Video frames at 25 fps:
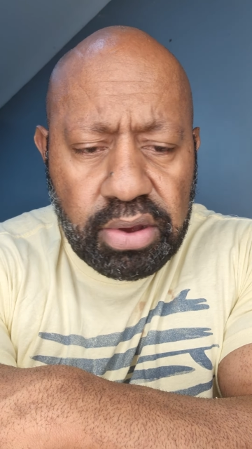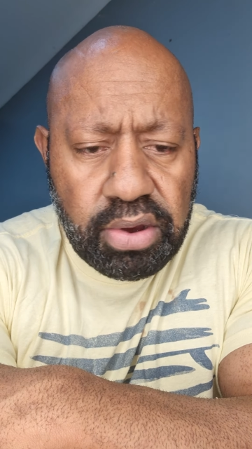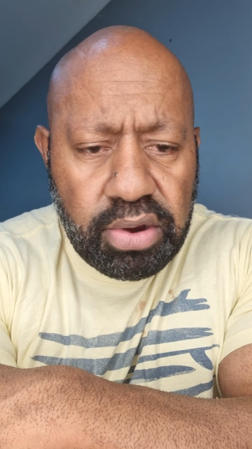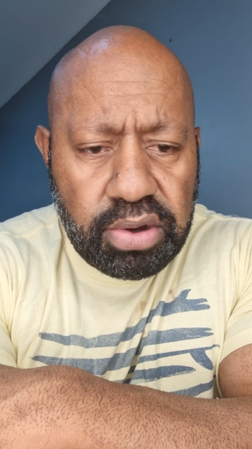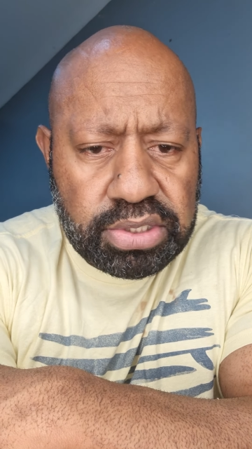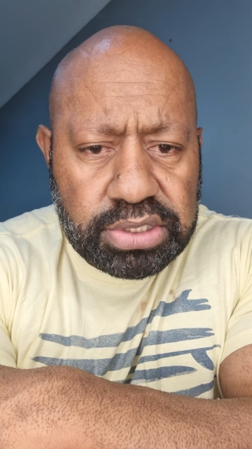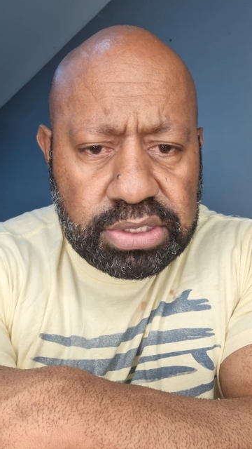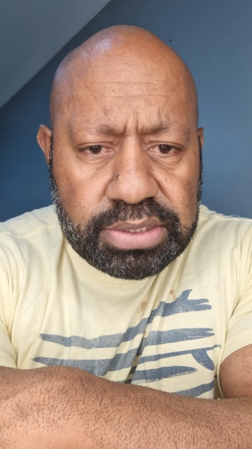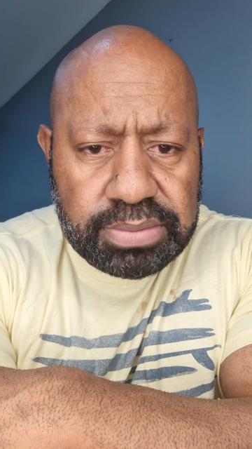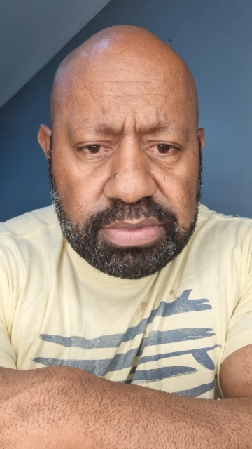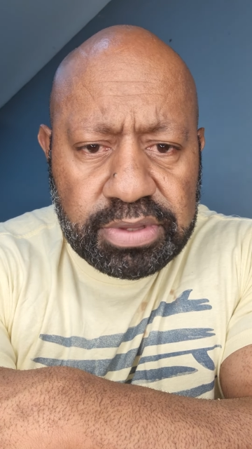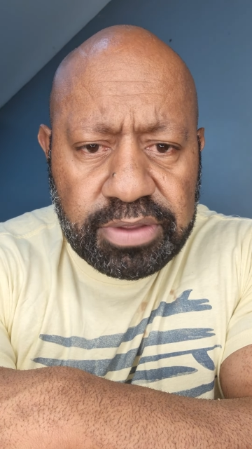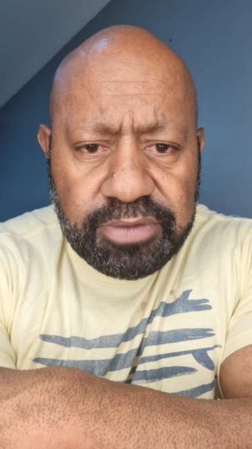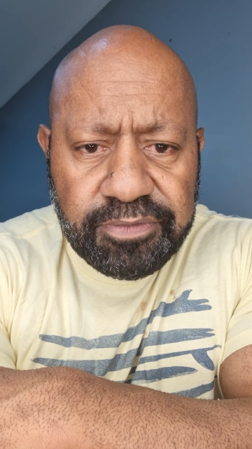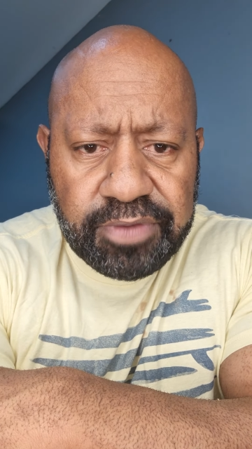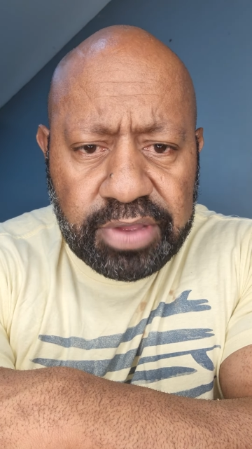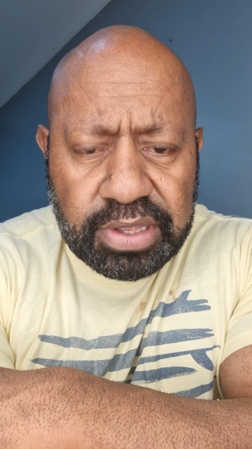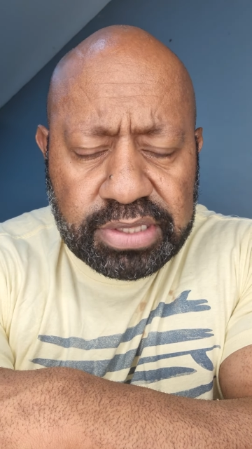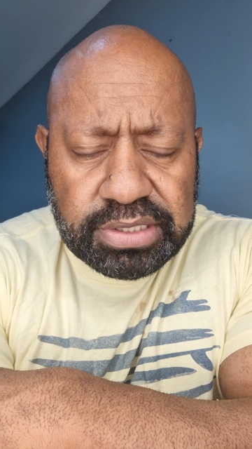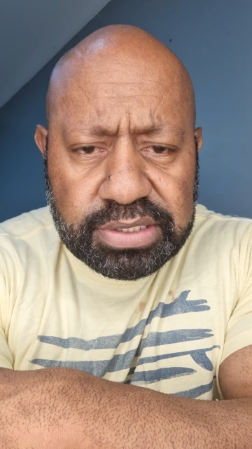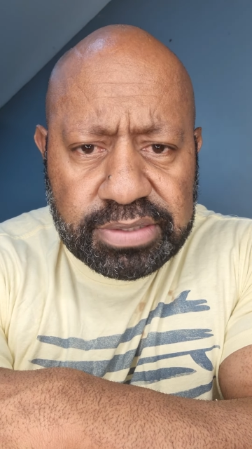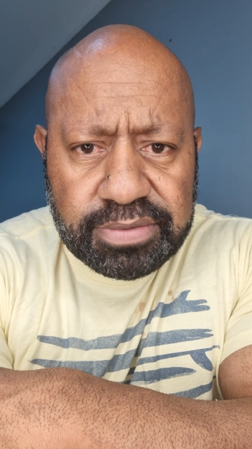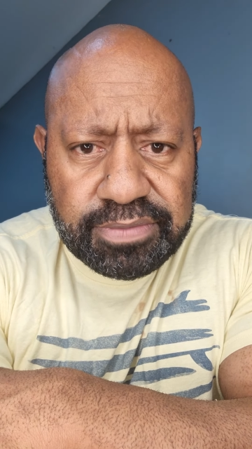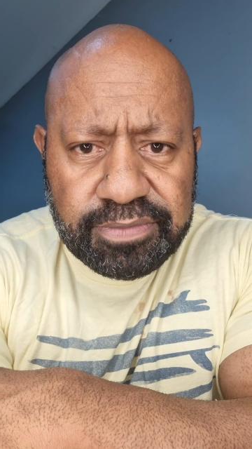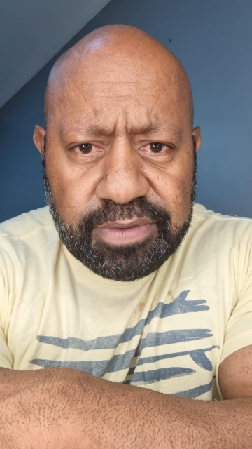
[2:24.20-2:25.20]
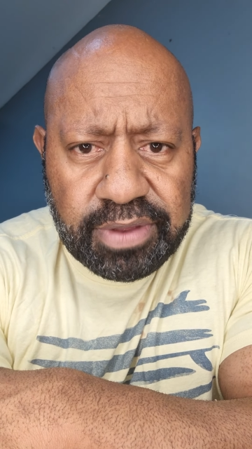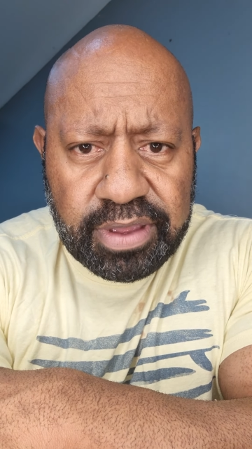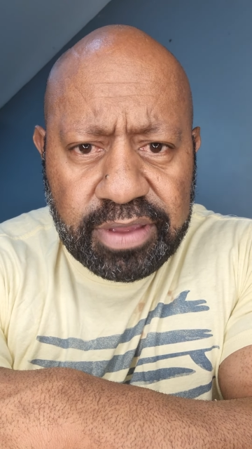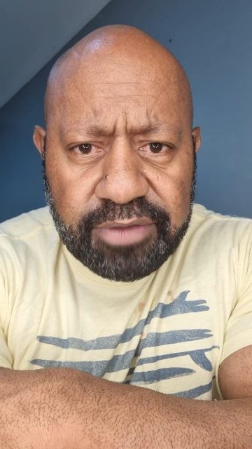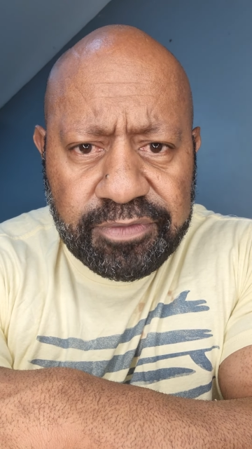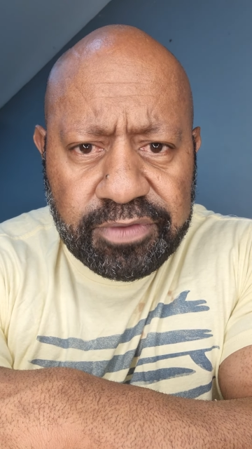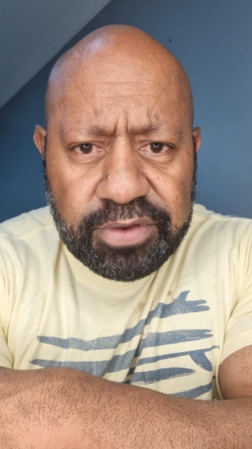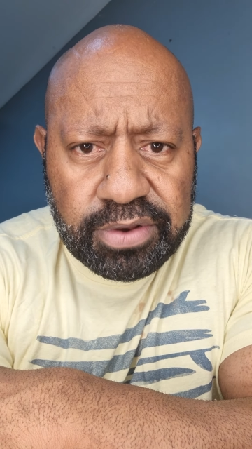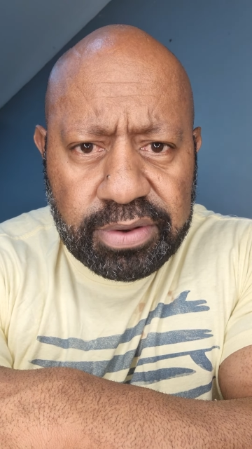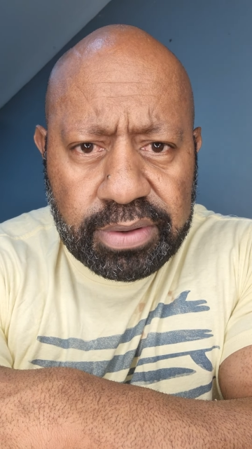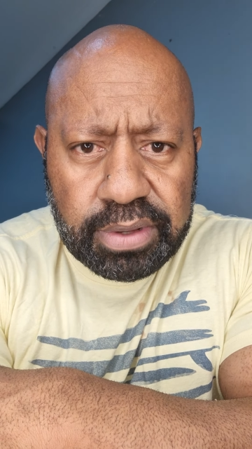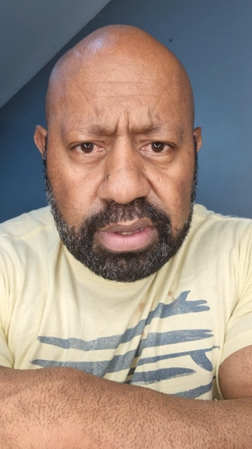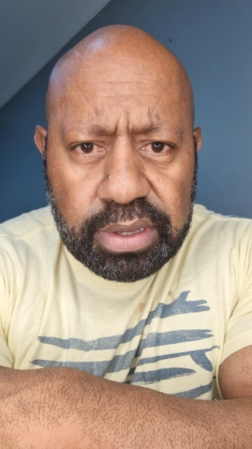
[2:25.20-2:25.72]
Awesome defensive
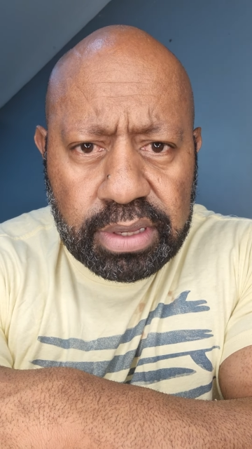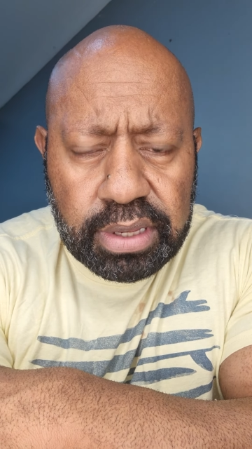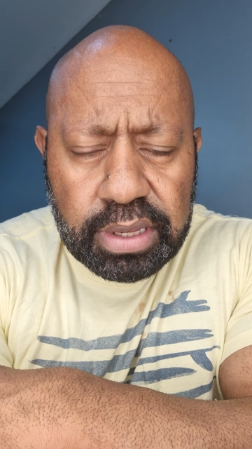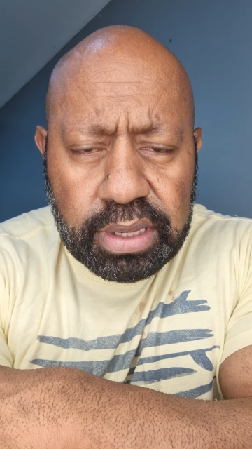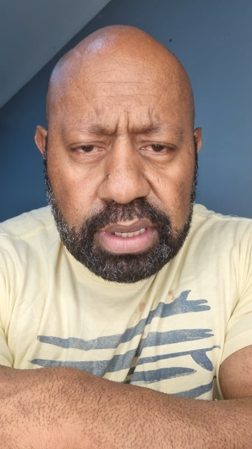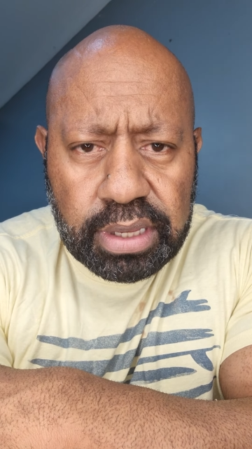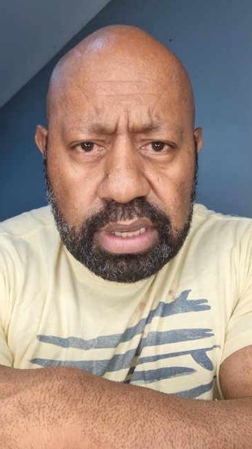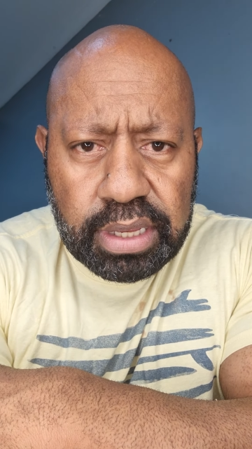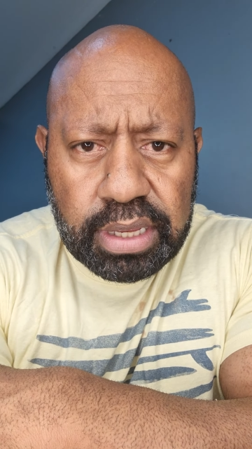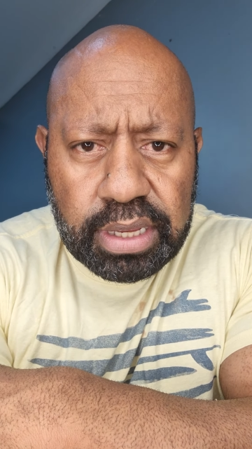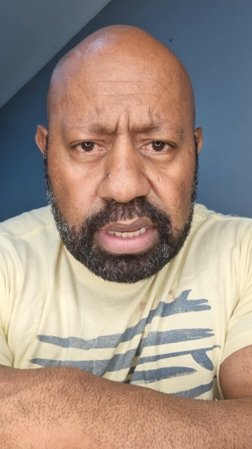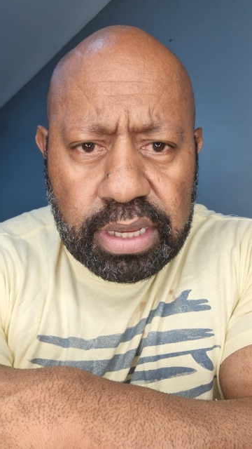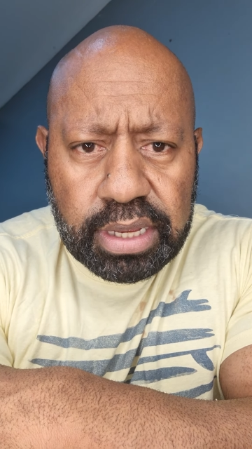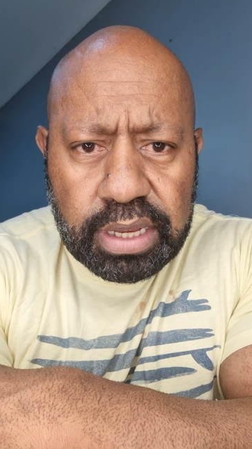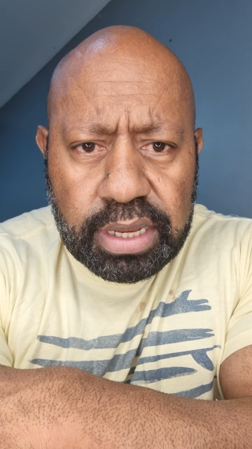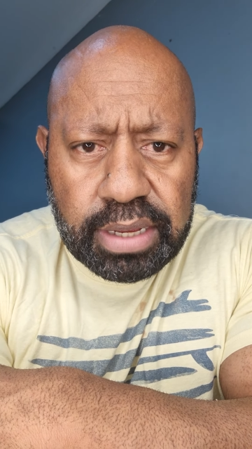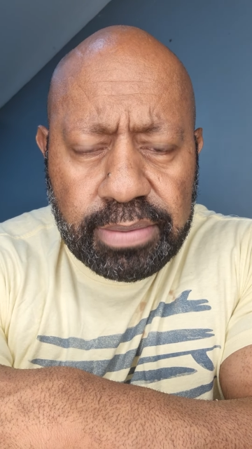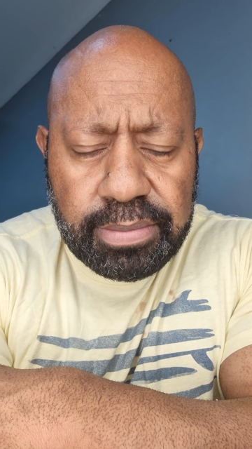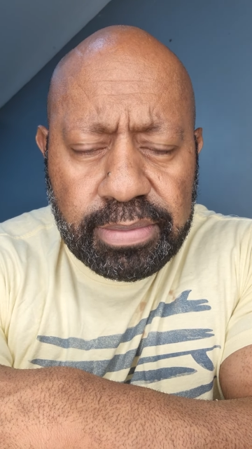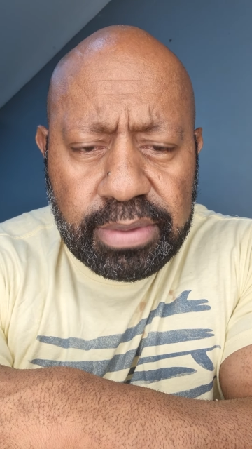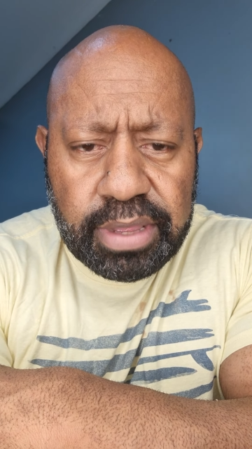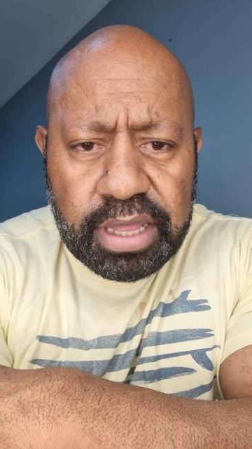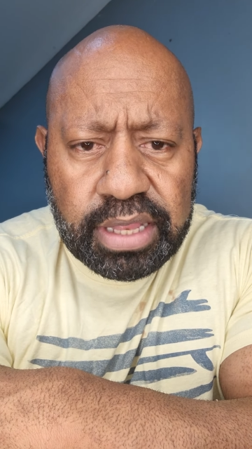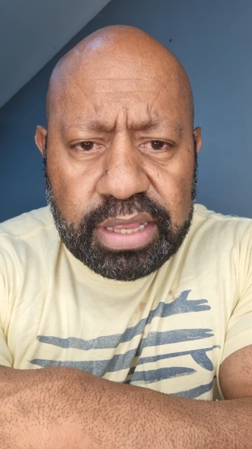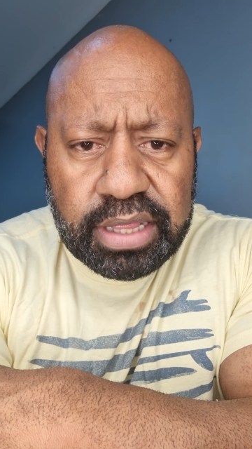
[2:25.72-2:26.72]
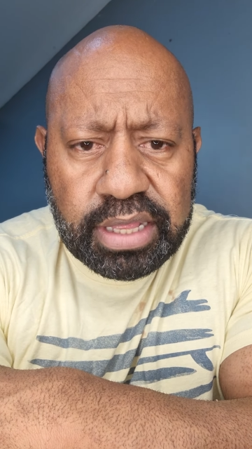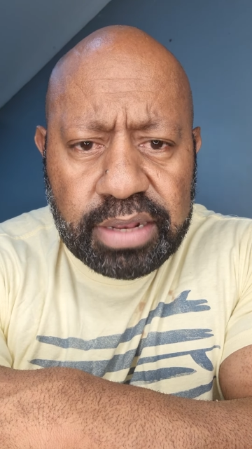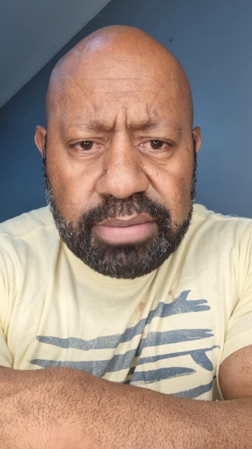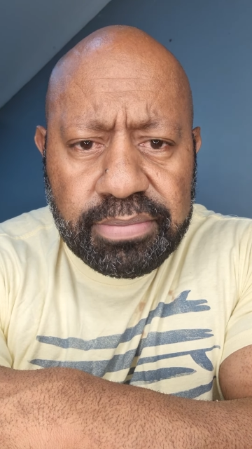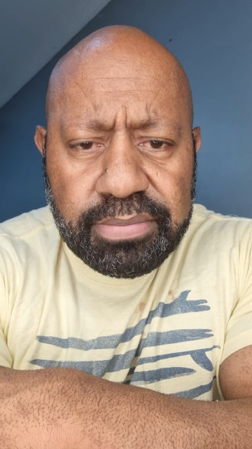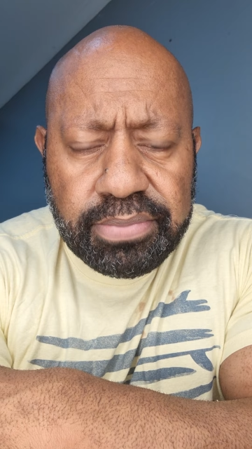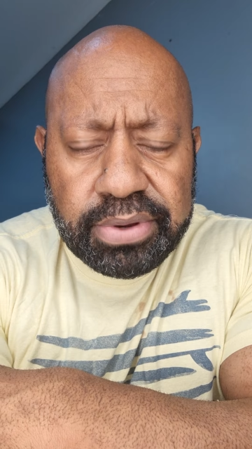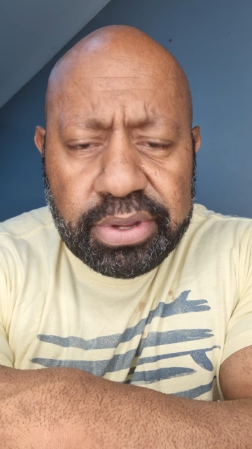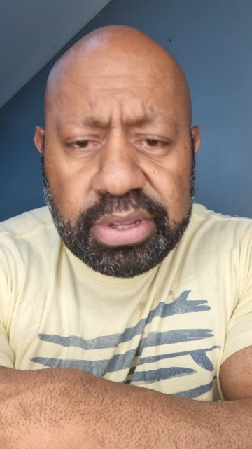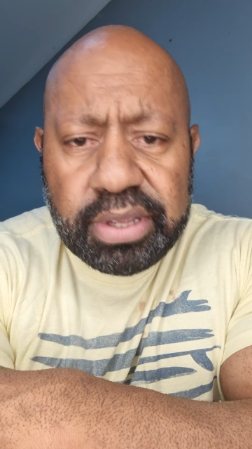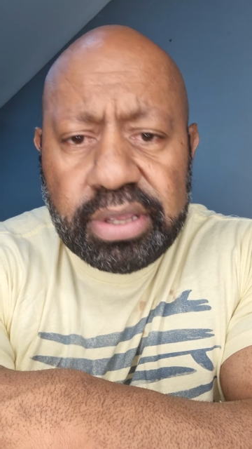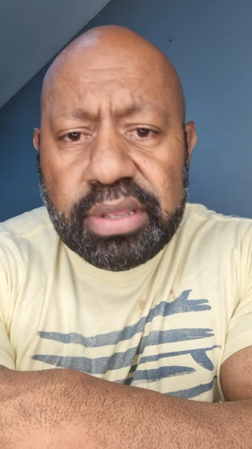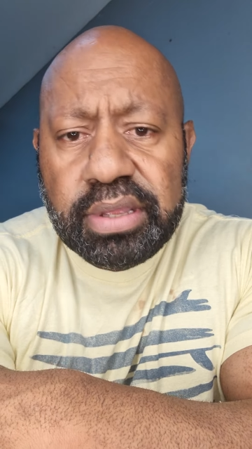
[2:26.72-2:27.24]
effort. Um, and then
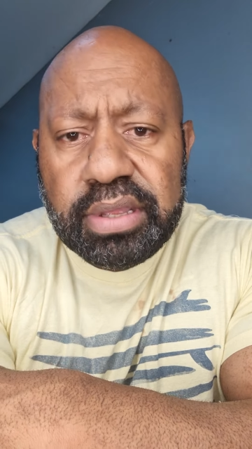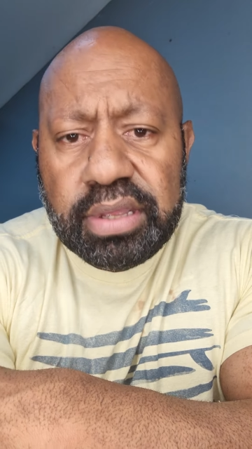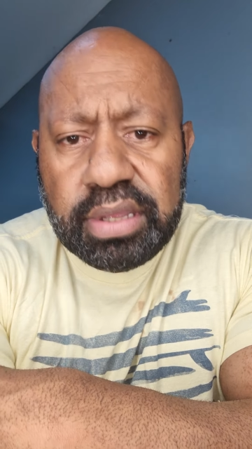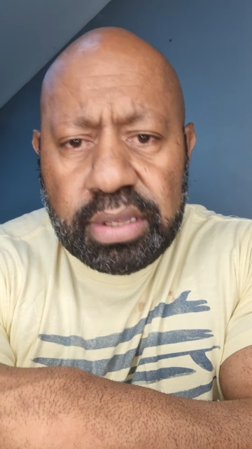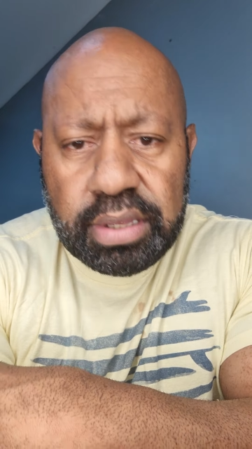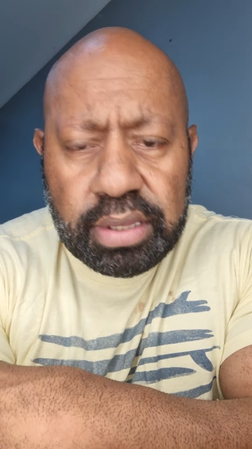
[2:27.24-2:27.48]
bring